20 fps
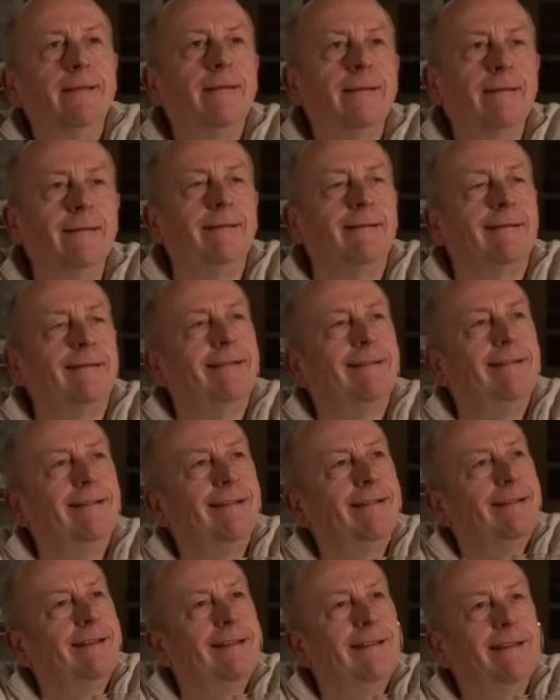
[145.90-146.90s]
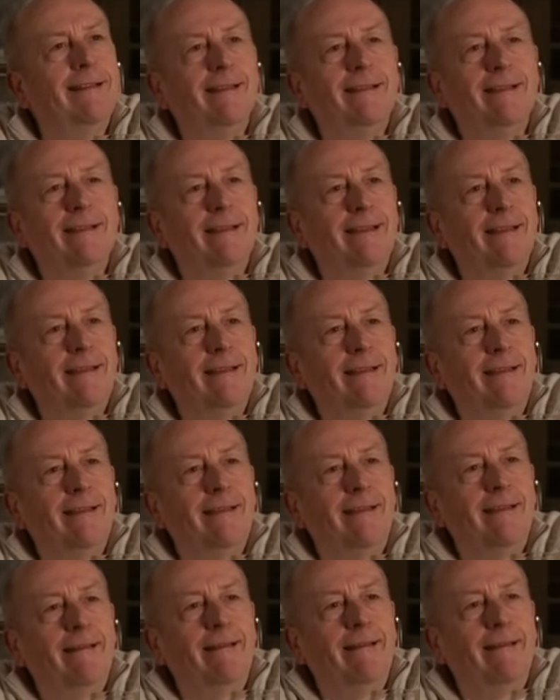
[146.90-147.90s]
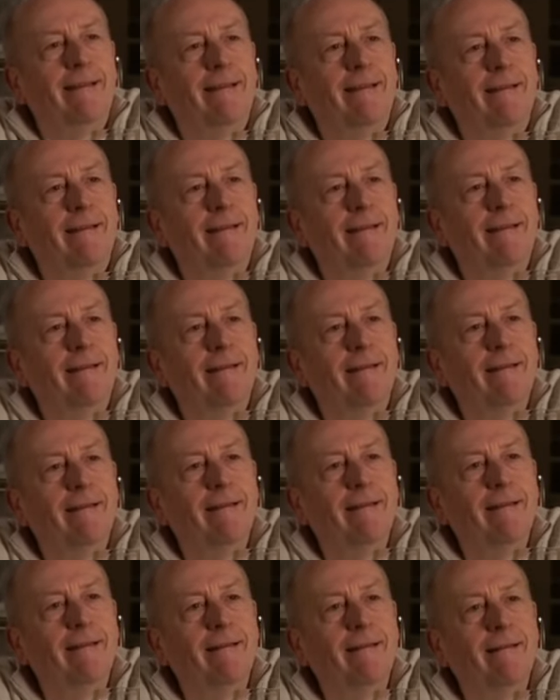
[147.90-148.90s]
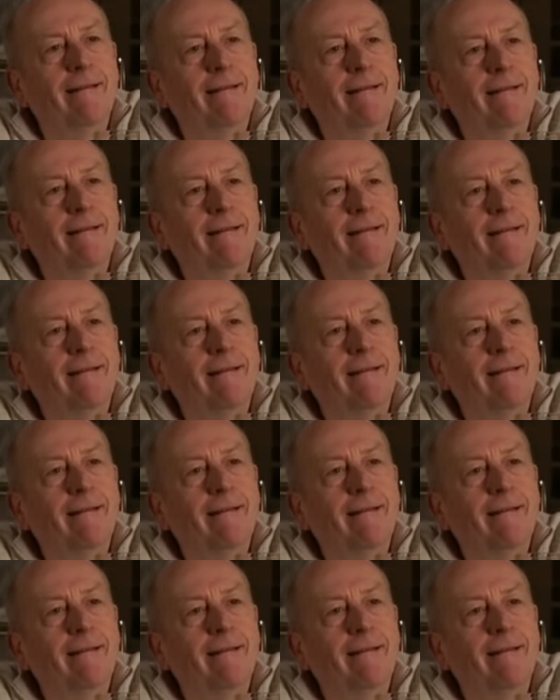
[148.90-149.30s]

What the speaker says: Nothing is said.